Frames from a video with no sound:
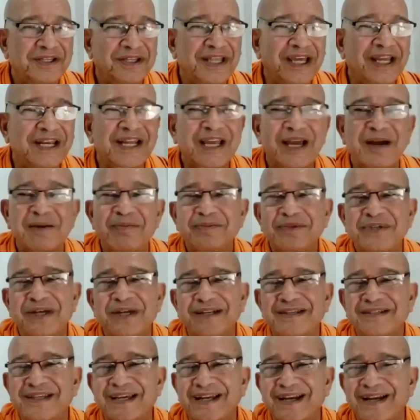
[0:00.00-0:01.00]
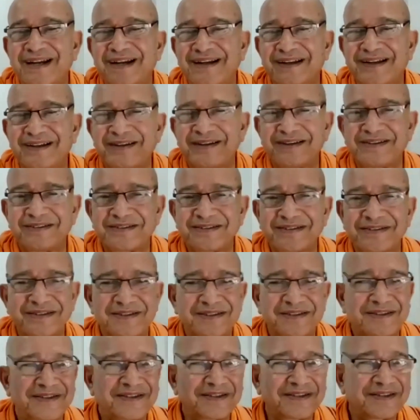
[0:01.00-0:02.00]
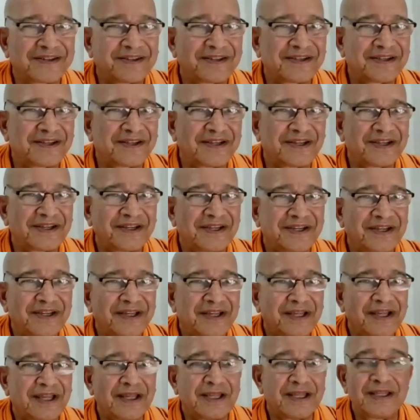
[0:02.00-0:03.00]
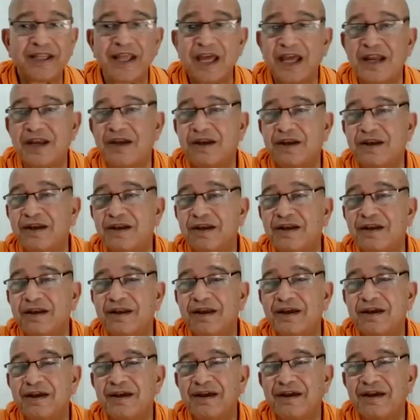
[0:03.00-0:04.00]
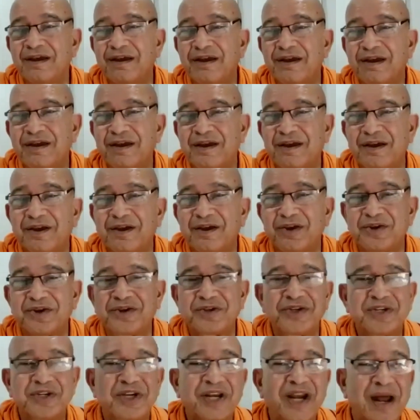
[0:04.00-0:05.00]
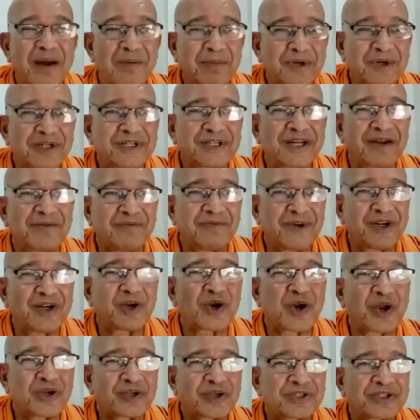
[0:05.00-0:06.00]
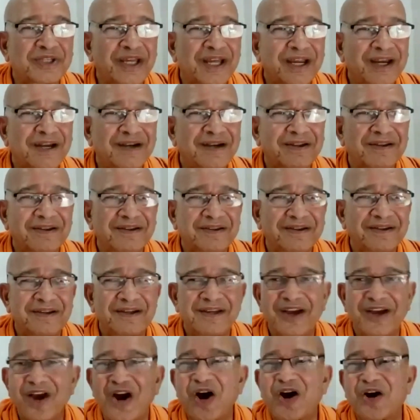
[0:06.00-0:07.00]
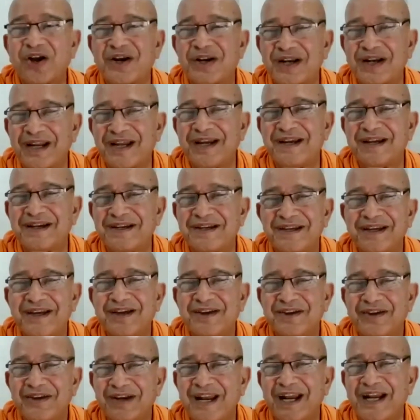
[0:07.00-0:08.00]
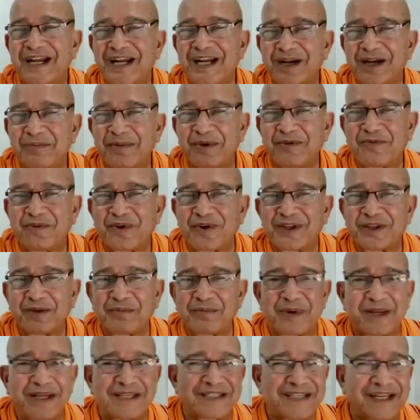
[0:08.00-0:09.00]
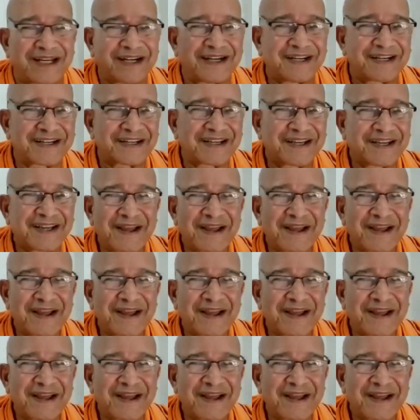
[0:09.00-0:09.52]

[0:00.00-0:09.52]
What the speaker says: Then comes and surrenders. Then Sri Ramakrishna withdraws that. All right, let it be for the present.